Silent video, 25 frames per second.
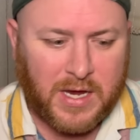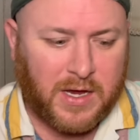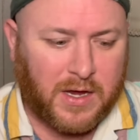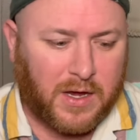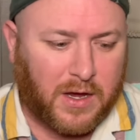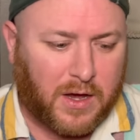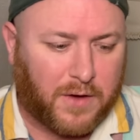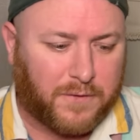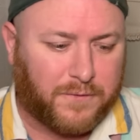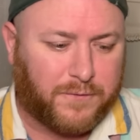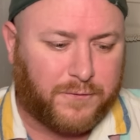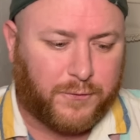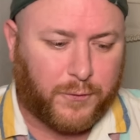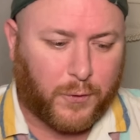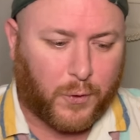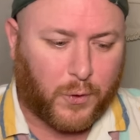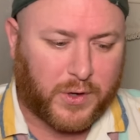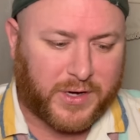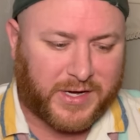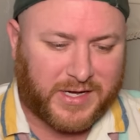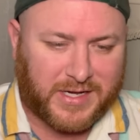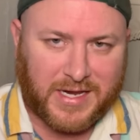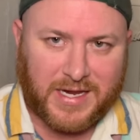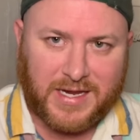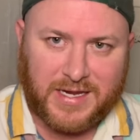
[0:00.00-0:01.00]

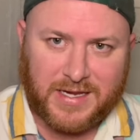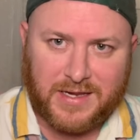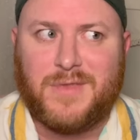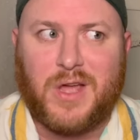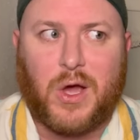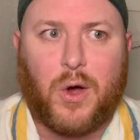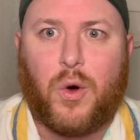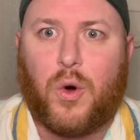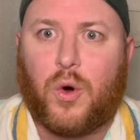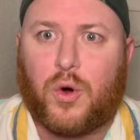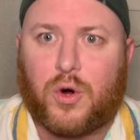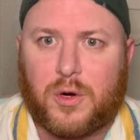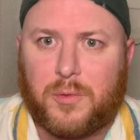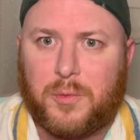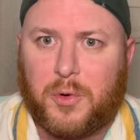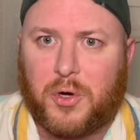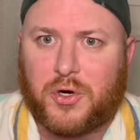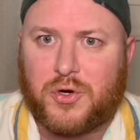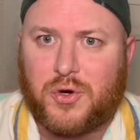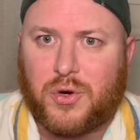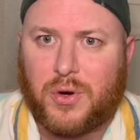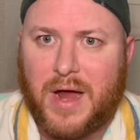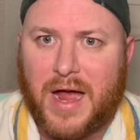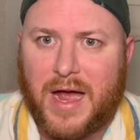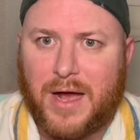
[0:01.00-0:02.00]
avoiding horrible
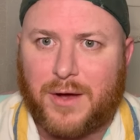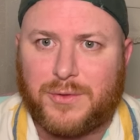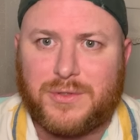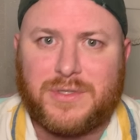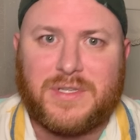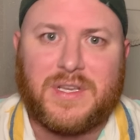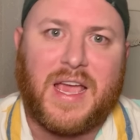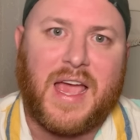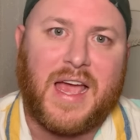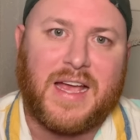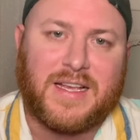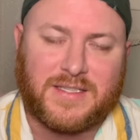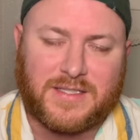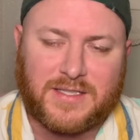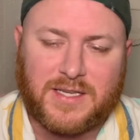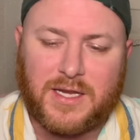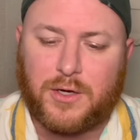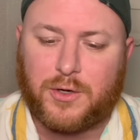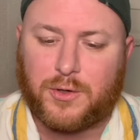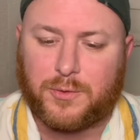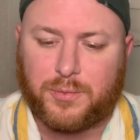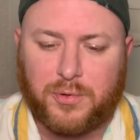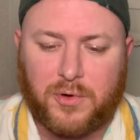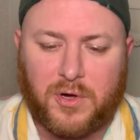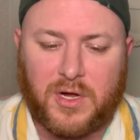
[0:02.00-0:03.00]
crowds at
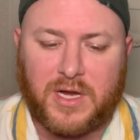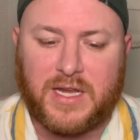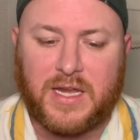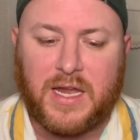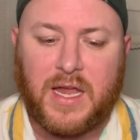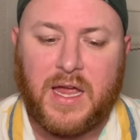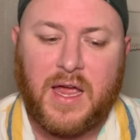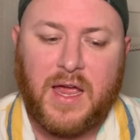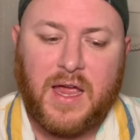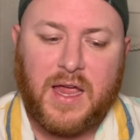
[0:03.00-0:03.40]
Cedar Point